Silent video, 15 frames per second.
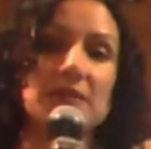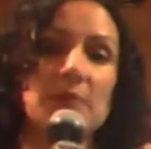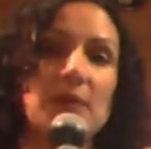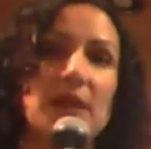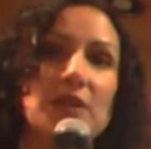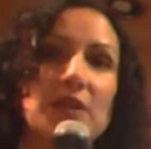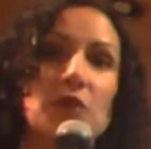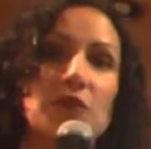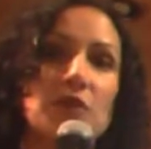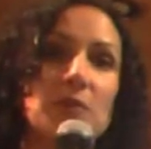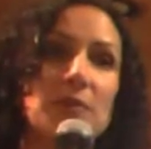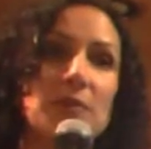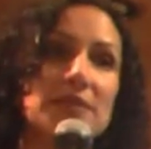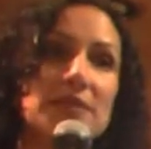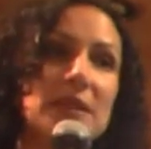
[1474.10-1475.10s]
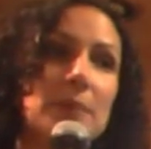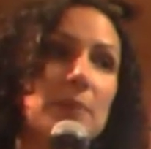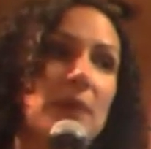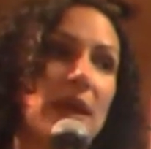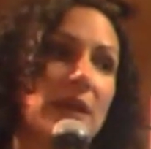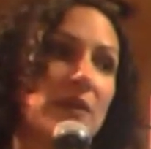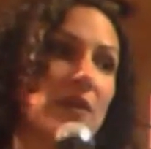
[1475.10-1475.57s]
mic over to Miss Kim
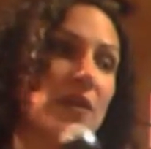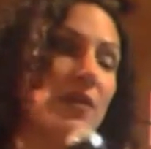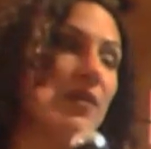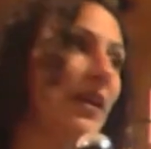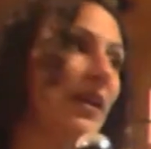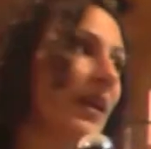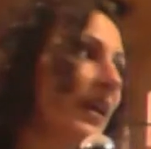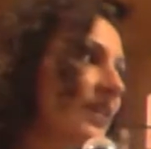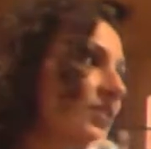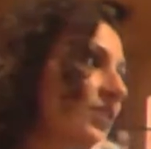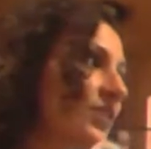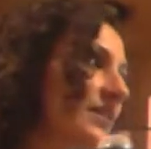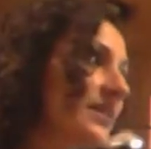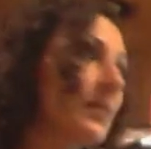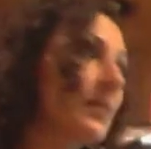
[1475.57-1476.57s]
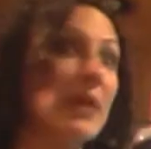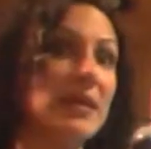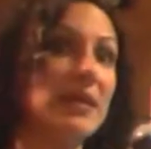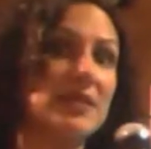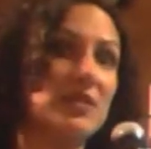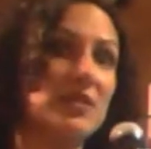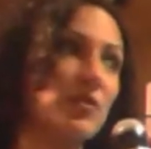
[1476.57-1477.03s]
Banker. She has an
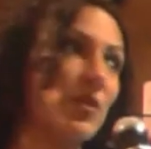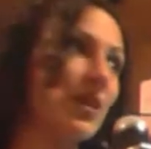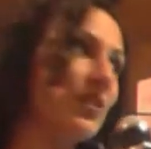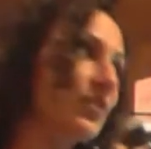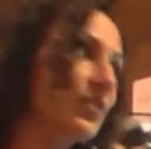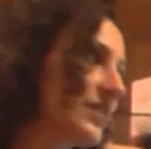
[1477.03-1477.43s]
amazing story she's